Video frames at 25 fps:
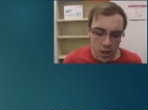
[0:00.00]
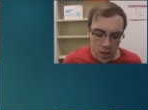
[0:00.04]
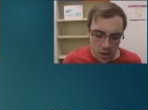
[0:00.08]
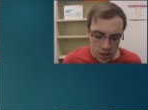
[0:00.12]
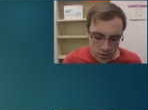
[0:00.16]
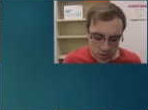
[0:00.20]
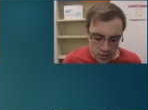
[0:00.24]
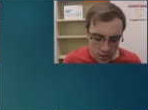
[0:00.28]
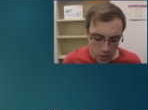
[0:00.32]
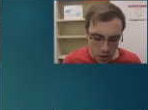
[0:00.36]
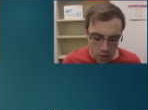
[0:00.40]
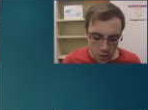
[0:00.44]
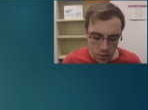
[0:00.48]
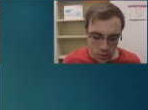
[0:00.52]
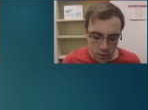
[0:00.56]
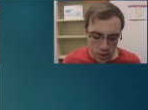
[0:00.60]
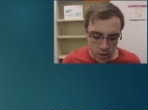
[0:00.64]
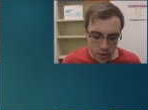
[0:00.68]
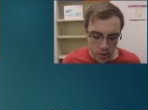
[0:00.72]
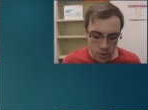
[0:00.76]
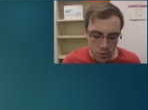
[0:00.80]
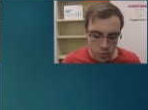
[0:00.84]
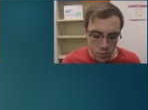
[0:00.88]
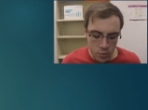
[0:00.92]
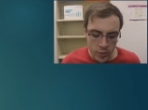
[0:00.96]
So
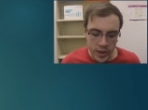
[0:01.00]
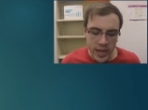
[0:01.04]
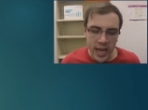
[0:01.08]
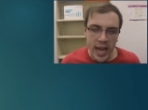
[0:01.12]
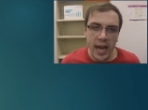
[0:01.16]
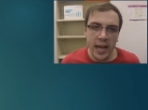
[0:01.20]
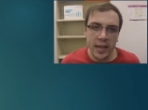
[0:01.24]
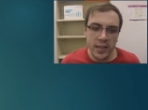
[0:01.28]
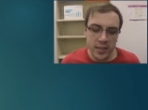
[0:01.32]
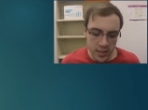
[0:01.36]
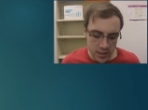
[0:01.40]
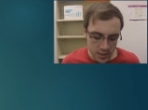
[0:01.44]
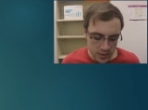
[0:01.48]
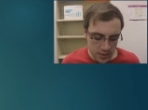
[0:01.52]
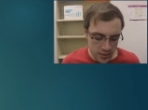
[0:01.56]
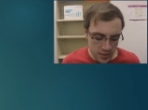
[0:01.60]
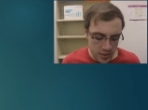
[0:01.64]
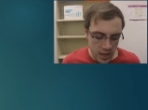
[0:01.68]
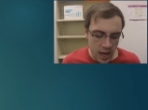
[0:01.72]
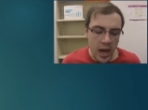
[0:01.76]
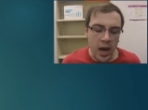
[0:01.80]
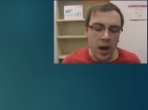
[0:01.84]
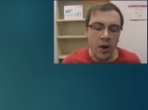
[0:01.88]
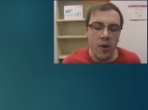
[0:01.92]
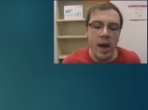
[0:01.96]
reactants
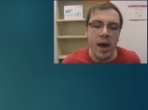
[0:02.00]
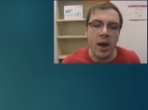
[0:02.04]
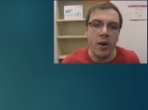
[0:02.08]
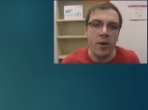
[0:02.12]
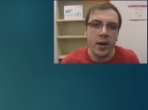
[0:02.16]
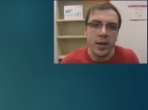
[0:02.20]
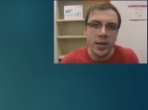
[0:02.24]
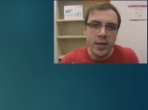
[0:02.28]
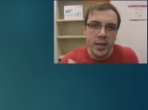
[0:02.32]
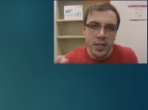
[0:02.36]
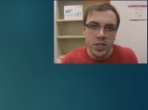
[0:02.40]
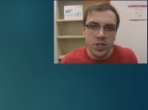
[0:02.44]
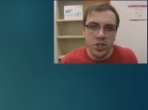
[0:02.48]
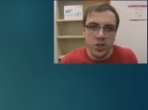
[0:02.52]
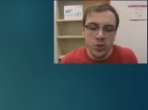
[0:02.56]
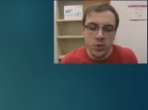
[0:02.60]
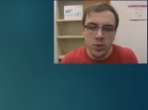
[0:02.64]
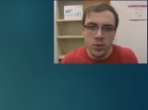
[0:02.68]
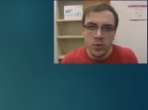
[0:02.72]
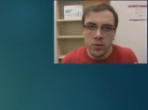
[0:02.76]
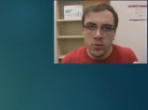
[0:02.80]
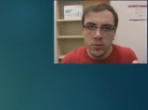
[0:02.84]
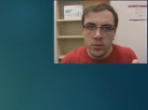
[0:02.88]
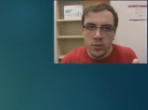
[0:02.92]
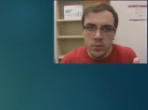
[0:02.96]
are our
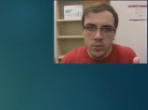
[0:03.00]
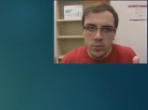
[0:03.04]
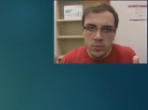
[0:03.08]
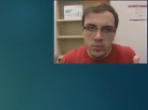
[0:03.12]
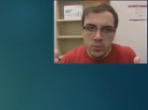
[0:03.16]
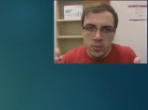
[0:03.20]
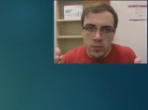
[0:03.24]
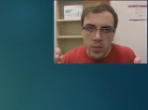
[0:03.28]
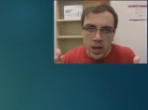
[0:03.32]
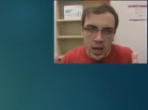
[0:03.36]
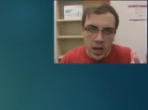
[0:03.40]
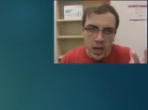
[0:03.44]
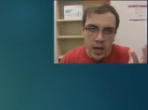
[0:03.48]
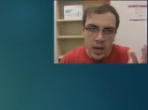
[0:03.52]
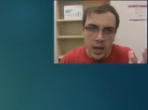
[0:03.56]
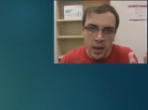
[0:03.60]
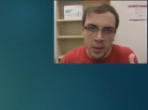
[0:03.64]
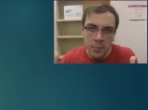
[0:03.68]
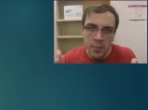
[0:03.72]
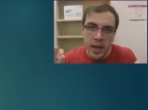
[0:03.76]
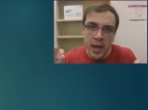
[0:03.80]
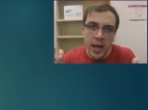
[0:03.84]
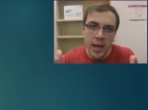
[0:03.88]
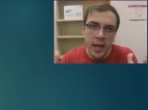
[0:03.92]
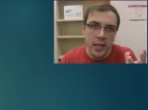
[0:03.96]
initial
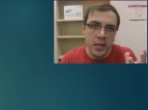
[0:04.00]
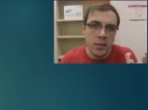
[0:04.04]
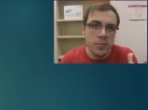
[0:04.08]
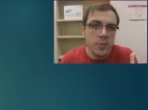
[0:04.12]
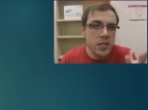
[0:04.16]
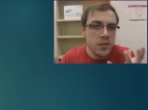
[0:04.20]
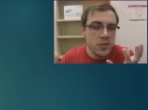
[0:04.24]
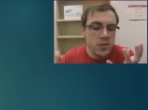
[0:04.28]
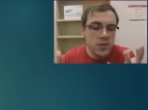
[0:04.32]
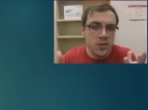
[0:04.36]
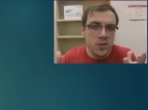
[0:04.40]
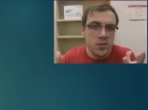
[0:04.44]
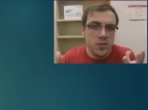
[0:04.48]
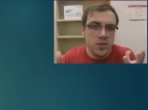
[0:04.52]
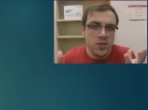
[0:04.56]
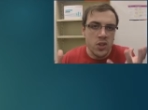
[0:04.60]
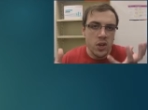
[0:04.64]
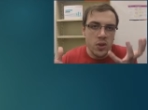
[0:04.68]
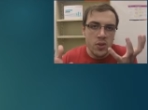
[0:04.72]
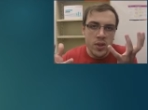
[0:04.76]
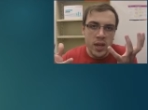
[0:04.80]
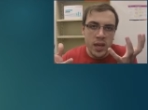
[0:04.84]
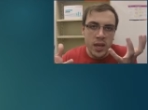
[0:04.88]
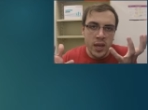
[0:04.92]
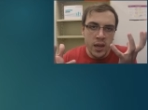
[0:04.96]
elements. So
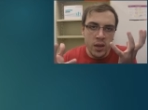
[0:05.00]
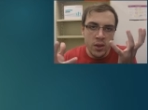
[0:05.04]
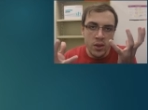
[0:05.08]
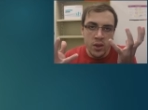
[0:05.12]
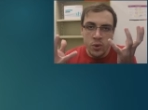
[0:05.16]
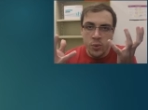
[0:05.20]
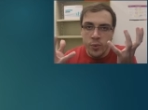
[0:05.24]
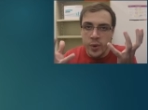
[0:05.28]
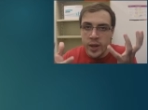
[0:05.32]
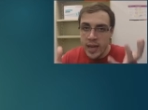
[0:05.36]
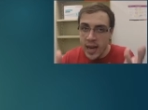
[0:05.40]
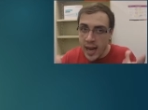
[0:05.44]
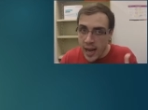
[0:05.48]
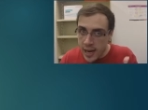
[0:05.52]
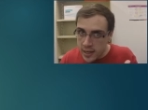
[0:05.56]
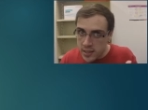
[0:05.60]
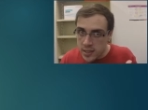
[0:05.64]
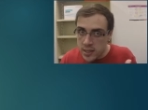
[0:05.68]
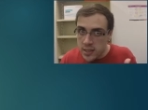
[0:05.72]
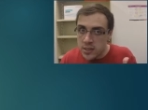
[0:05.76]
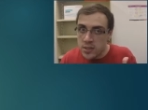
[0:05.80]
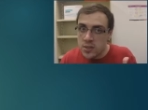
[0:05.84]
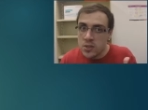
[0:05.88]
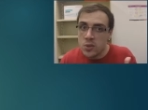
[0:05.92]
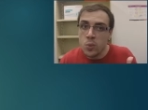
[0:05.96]
the
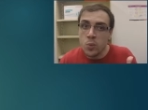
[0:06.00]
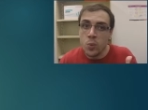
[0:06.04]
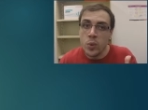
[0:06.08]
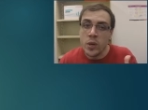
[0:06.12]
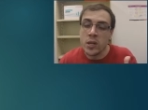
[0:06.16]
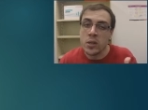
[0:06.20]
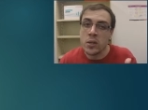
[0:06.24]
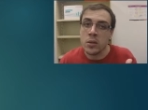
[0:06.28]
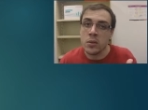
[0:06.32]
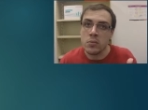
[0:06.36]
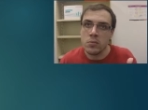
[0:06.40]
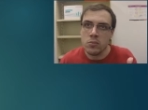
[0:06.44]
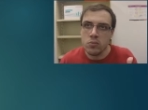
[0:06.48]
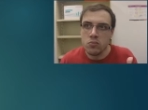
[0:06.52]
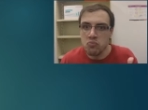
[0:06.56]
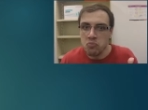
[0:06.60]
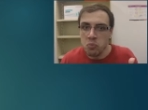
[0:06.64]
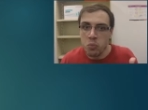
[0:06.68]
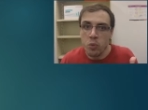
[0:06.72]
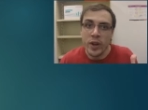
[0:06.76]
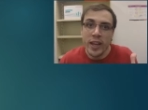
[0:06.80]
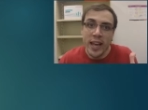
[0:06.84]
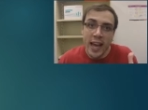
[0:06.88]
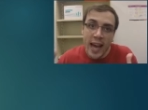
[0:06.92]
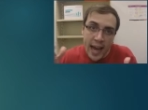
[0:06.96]
reactants will
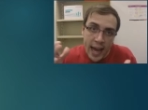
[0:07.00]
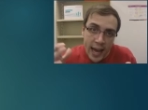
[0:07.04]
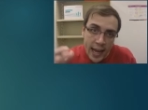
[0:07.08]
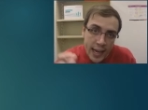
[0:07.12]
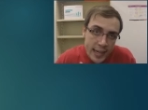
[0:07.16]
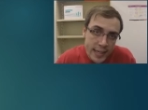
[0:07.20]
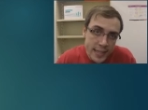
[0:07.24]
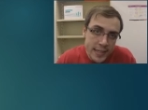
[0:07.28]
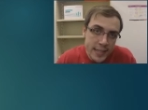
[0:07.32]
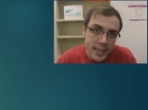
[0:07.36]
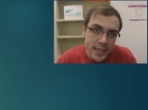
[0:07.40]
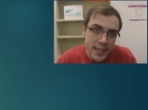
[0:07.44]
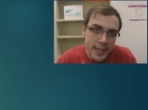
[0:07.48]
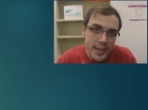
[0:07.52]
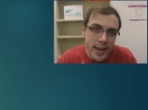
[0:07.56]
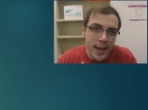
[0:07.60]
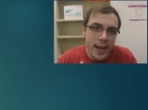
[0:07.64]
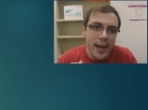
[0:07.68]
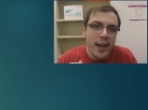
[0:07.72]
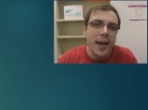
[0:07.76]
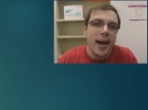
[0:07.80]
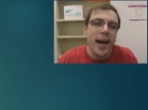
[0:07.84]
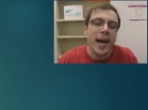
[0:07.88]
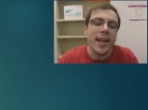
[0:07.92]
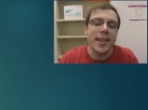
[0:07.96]
react
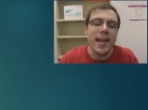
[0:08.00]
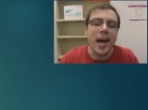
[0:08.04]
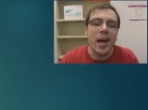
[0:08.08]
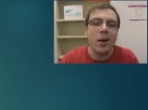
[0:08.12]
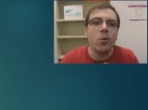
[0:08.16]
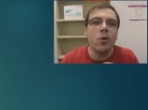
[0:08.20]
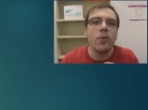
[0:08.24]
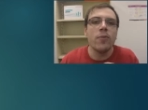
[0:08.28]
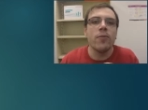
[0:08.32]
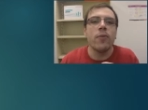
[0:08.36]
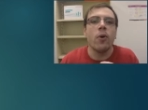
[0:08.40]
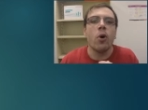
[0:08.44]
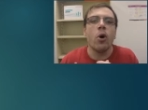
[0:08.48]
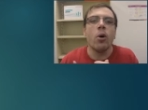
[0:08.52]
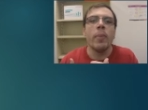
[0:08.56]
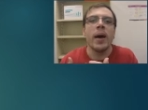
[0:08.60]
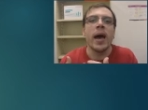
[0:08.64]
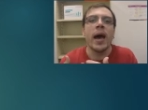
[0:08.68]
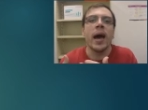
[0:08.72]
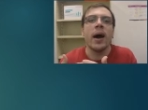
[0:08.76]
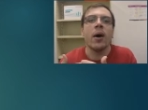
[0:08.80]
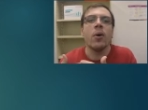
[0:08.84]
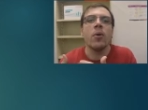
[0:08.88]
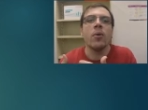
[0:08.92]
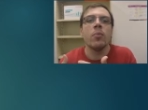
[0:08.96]
and they will form
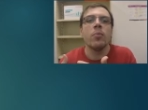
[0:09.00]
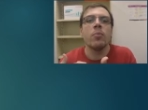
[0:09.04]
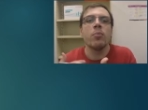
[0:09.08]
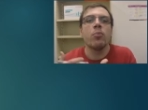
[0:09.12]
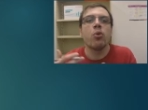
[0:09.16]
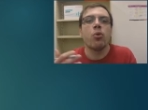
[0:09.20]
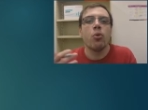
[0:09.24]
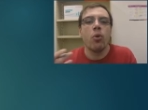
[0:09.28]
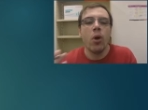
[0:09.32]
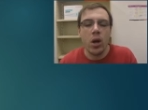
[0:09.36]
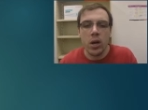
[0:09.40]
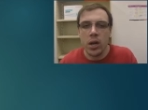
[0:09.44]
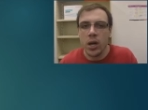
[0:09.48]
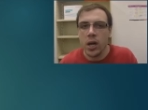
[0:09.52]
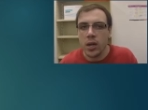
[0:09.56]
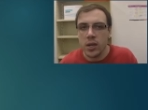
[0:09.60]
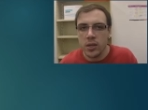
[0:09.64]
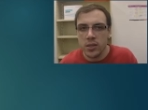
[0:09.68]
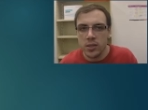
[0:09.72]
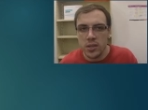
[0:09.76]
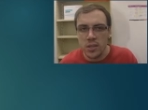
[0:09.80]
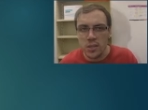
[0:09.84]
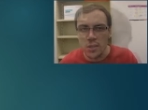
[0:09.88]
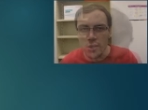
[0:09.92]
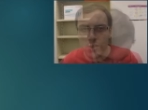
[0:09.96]
our
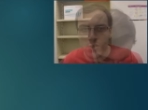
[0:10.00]
product.